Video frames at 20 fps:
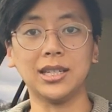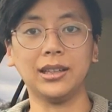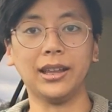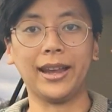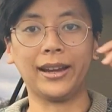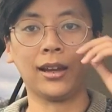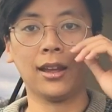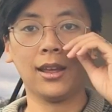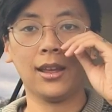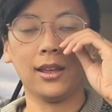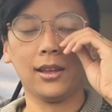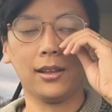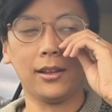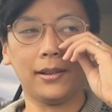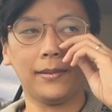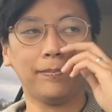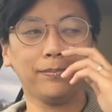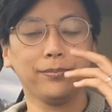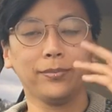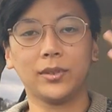Like,
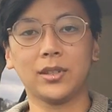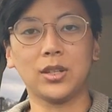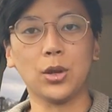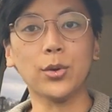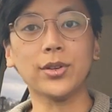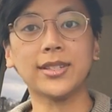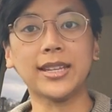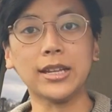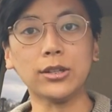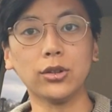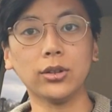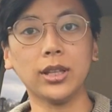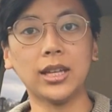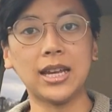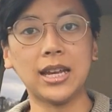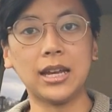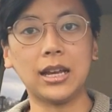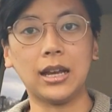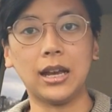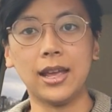so
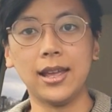essentially,